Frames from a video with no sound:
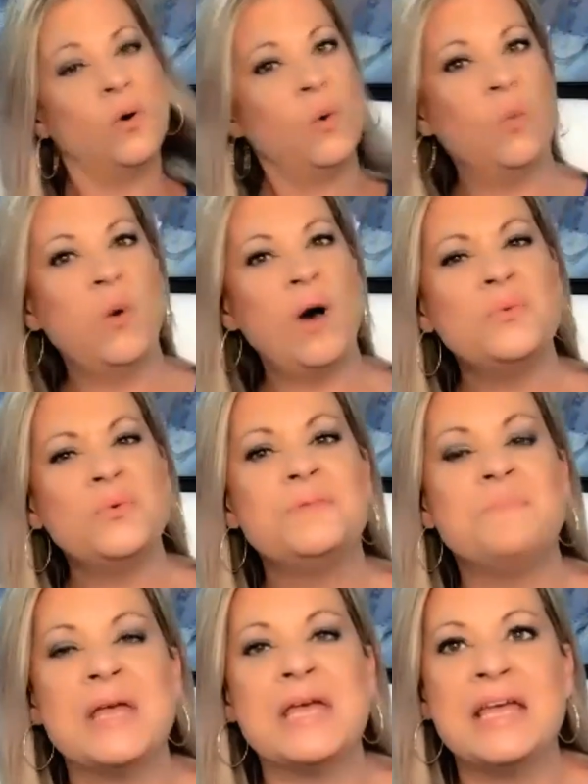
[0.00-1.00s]
what
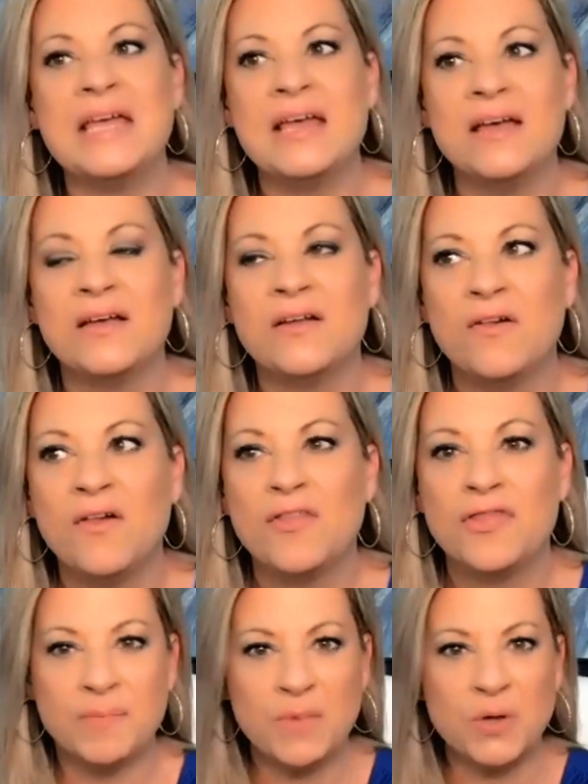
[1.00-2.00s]
would be
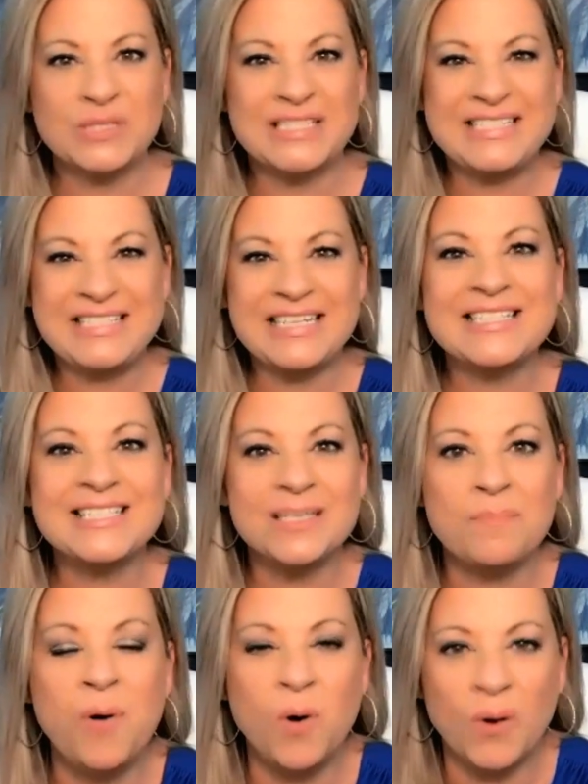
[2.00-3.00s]
the most
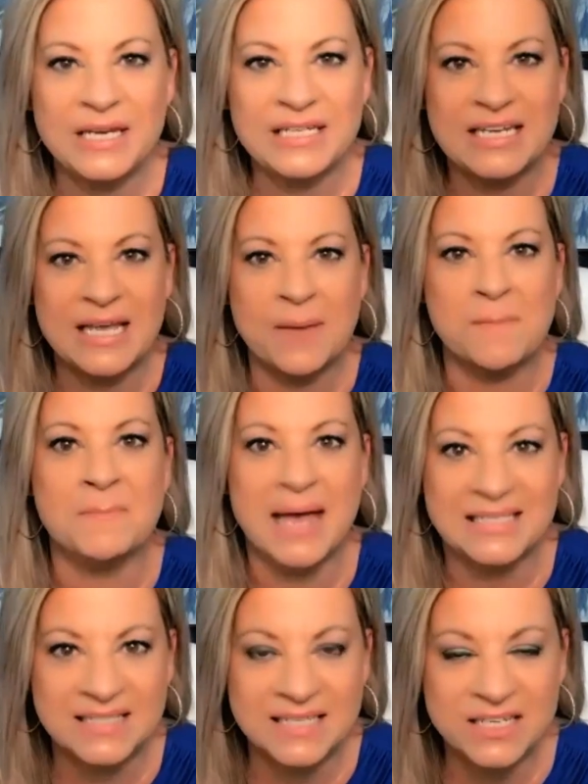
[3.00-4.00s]
disappointing
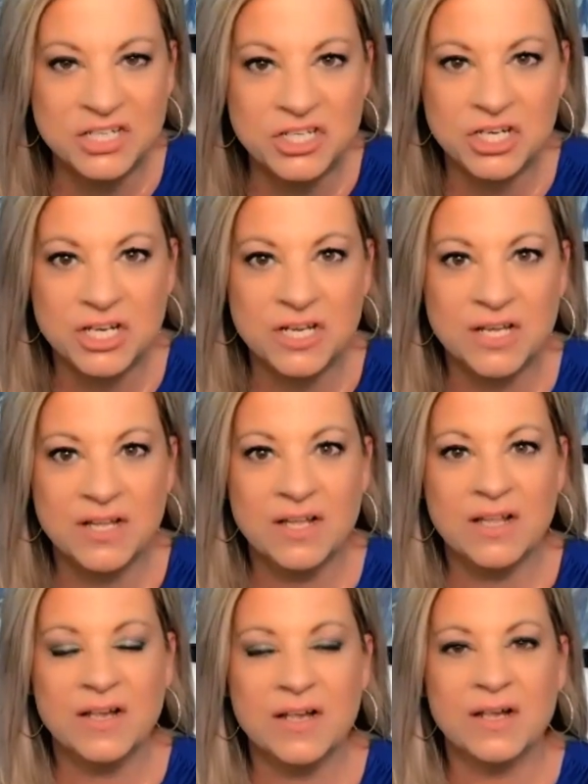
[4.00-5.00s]
message
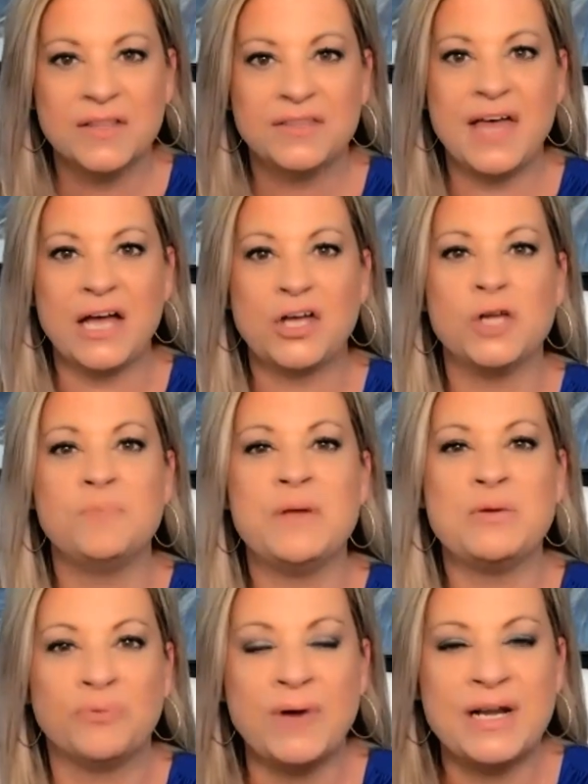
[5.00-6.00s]
that could
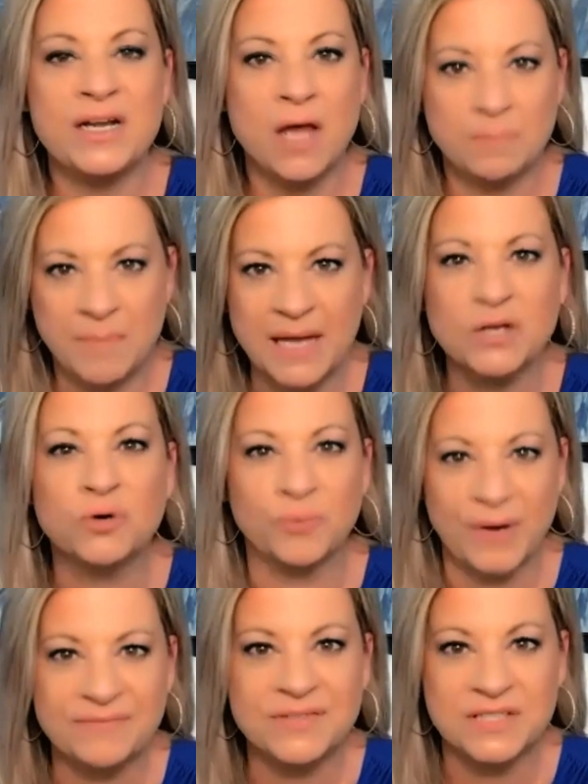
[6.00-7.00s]
be written on my
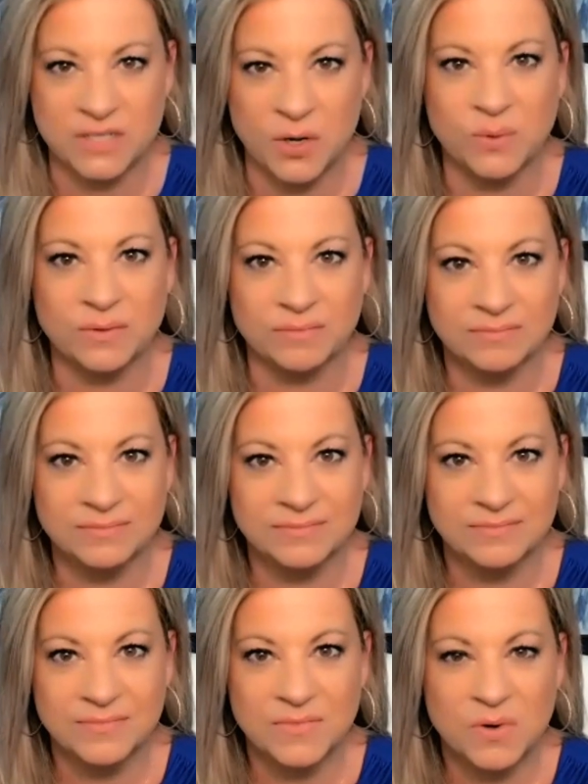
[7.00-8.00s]
gravestone?
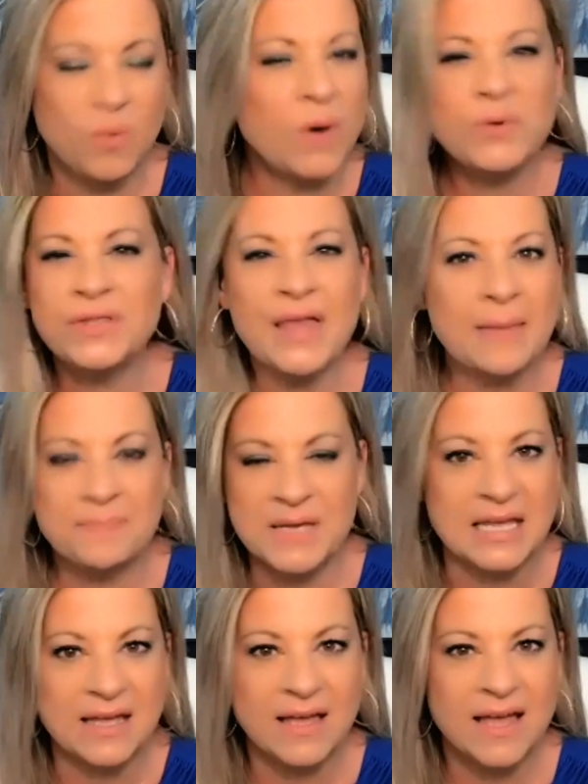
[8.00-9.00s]
What would that
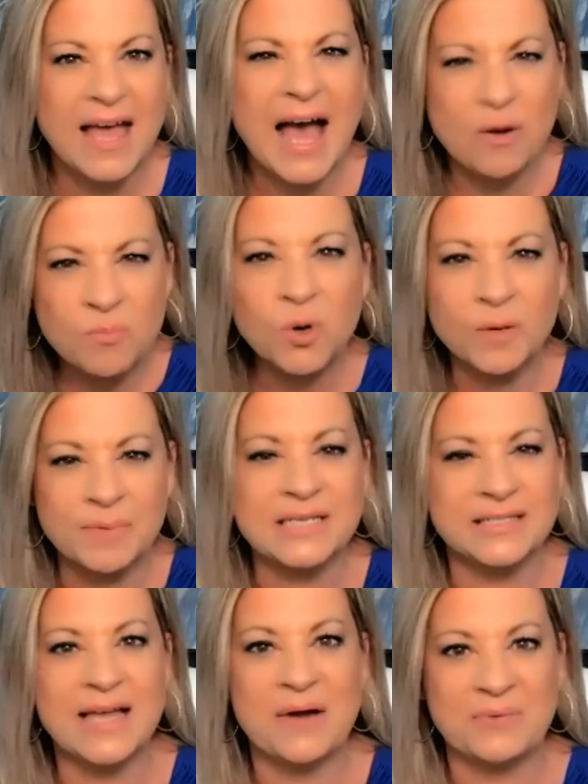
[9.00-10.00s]
be? How morbid
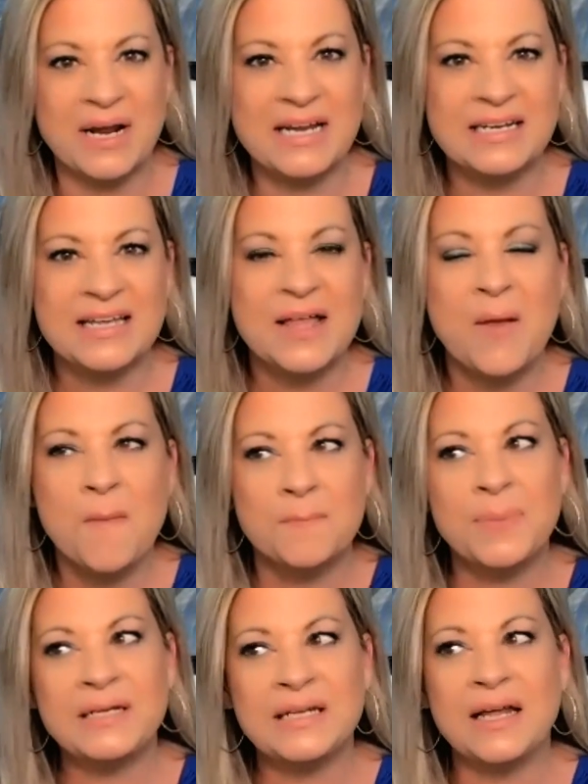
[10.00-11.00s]
is that, right?
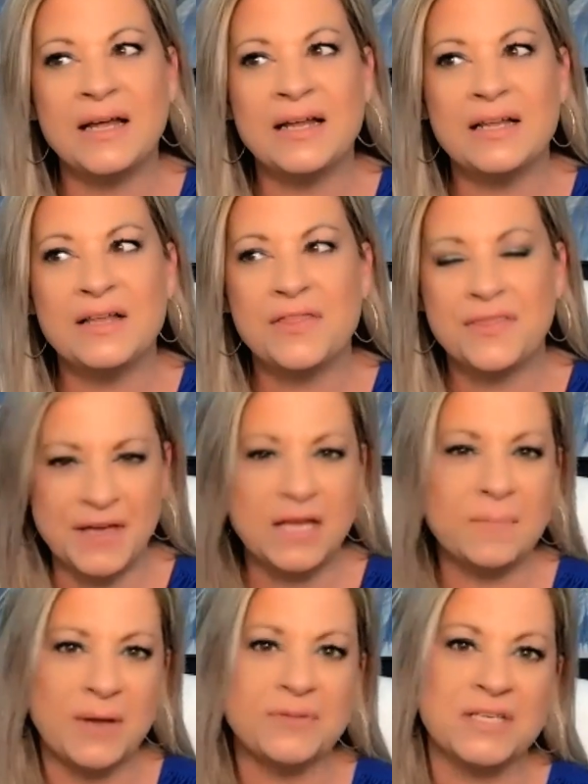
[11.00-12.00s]
But
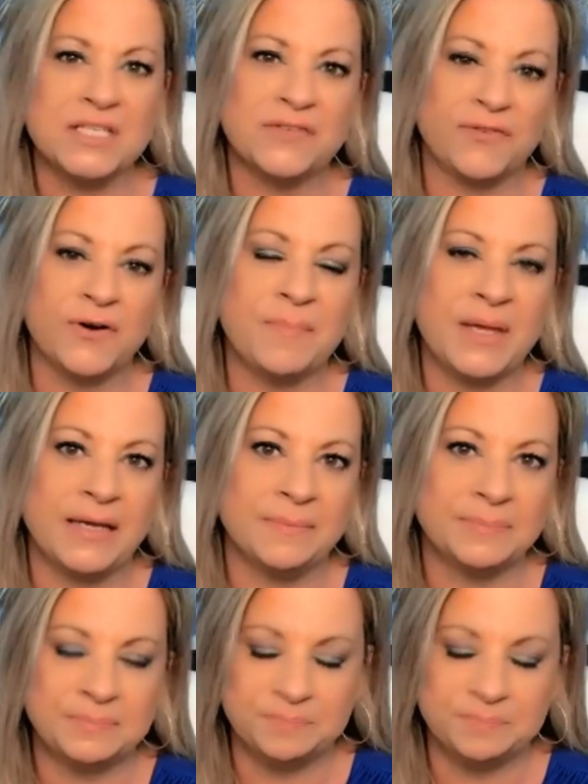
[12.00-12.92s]
think about this for a minute.